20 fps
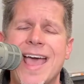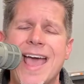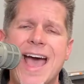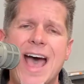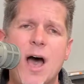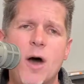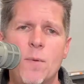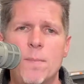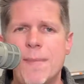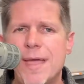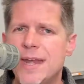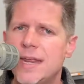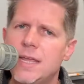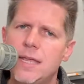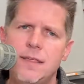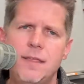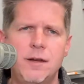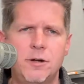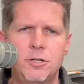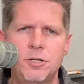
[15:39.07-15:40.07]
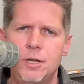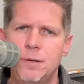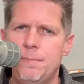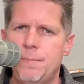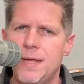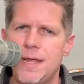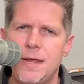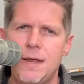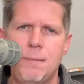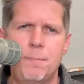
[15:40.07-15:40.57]
how many there should
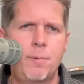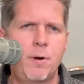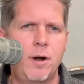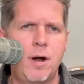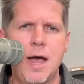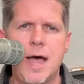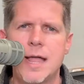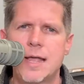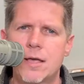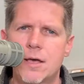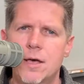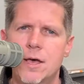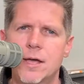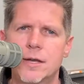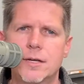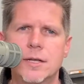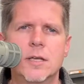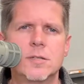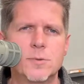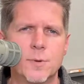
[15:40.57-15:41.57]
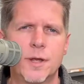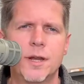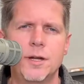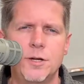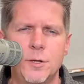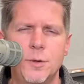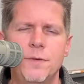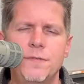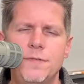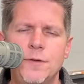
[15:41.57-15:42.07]
be per icon because we're going
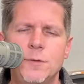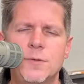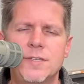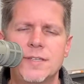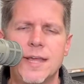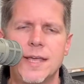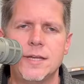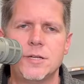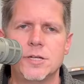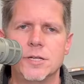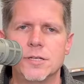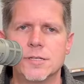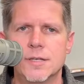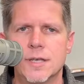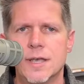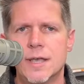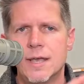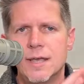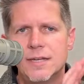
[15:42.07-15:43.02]
to do a few stages.